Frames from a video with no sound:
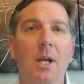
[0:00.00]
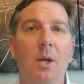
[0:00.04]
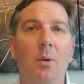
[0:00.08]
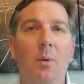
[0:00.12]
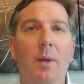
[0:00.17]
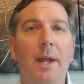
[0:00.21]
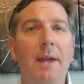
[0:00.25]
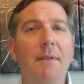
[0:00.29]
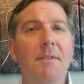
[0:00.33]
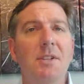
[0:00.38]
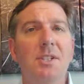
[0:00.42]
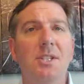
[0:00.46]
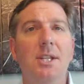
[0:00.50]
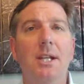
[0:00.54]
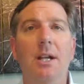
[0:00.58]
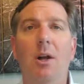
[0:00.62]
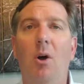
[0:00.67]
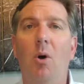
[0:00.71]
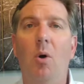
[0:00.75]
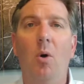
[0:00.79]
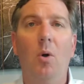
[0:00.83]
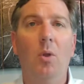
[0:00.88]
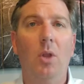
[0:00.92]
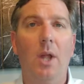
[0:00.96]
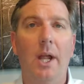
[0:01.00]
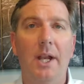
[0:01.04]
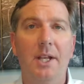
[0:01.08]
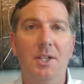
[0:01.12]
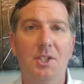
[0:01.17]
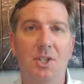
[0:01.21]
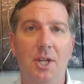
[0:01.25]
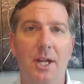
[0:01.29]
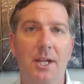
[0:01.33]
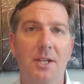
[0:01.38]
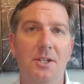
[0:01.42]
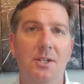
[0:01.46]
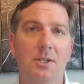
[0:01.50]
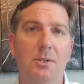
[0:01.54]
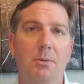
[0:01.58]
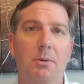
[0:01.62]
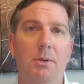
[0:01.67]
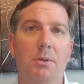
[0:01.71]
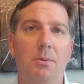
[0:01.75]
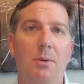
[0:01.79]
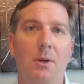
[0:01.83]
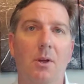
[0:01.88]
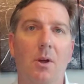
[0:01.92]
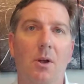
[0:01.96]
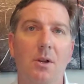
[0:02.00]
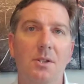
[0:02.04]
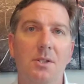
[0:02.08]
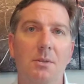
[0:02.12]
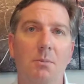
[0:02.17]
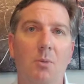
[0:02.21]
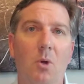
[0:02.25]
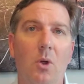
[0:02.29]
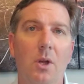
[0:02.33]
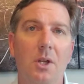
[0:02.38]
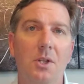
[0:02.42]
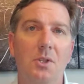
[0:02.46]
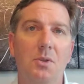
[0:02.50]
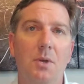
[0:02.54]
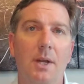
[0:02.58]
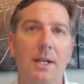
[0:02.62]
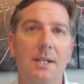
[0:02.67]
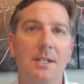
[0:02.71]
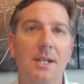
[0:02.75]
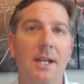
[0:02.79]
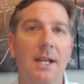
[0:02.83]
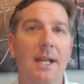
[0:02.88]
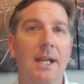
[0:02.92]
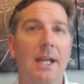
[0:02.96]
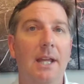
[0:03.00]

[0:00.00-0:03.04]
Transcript: We haven't seen a whole lot of changes with regards to mortgage rates.